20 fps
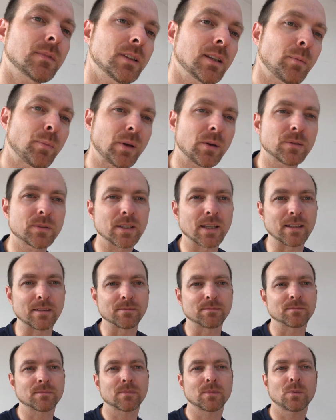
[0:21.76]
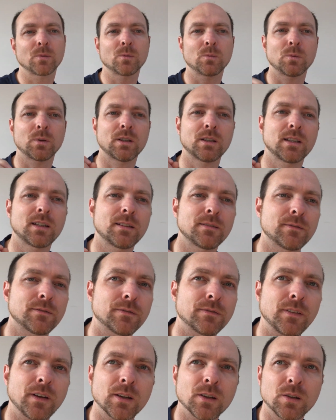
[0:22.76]
the bill's in.
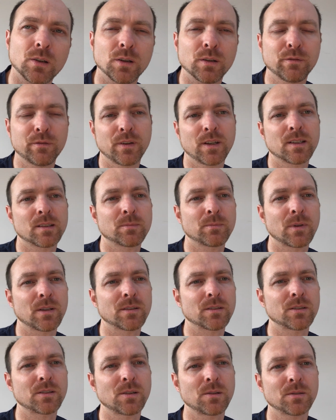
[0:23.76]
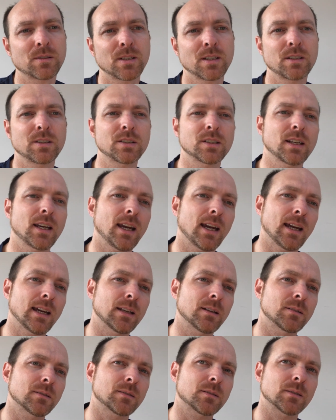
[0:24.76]
We've got the first month's usage,
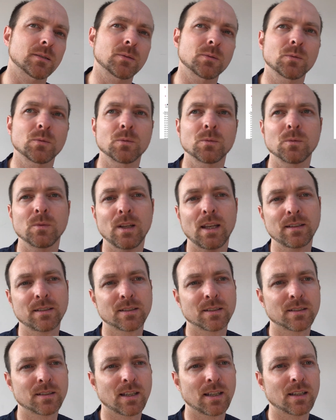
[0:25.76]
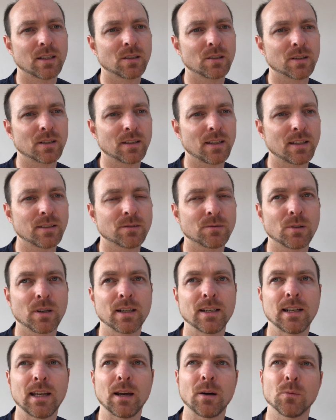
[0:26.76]
and let's just take a look at this
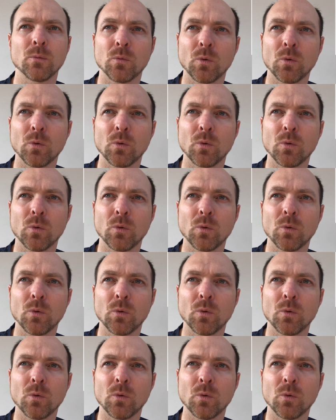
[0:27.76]
right now.